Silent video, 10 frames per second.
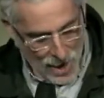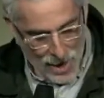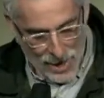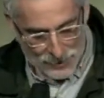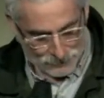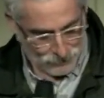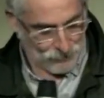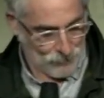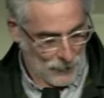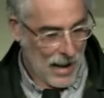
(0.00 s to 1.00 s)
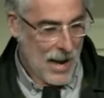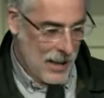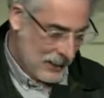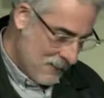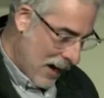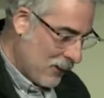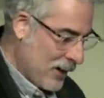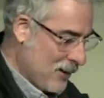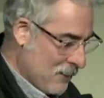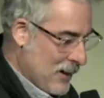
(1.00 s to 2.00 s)
I live out
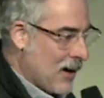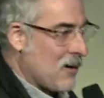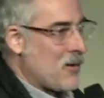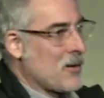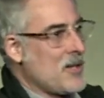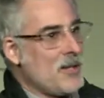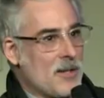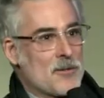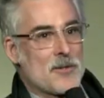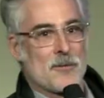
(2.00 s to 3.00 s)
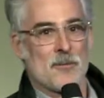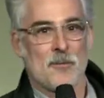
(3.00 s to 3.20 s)
here, been out here 13 years,